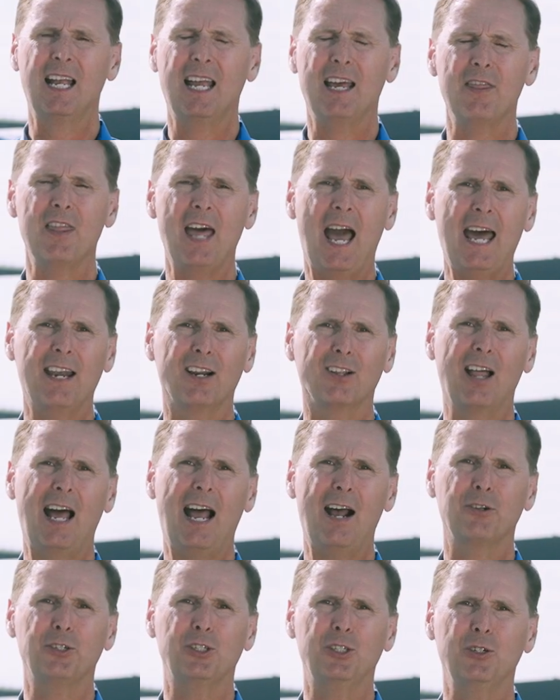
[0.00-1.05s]
And that
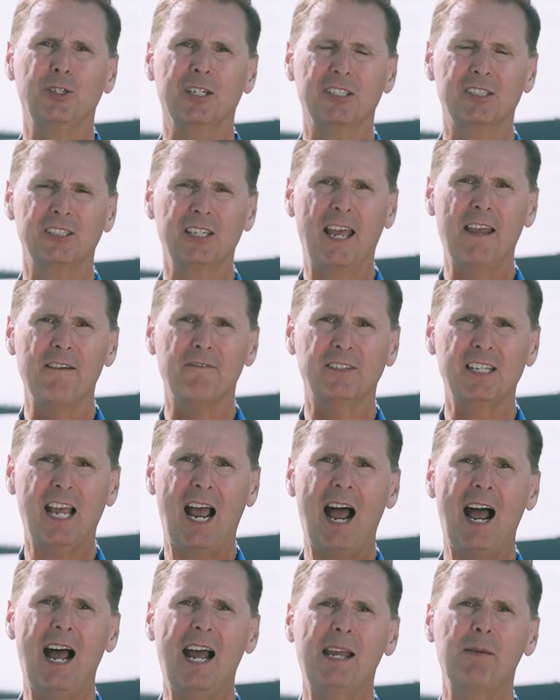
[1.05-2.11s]
allows you to save
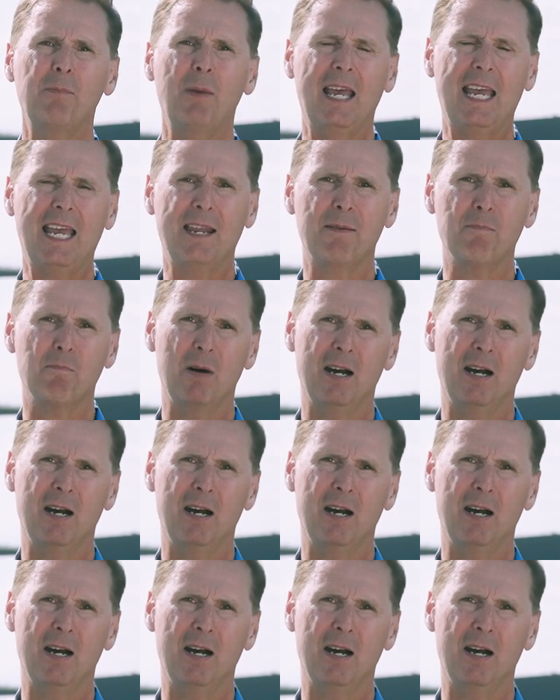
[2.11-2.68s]
time and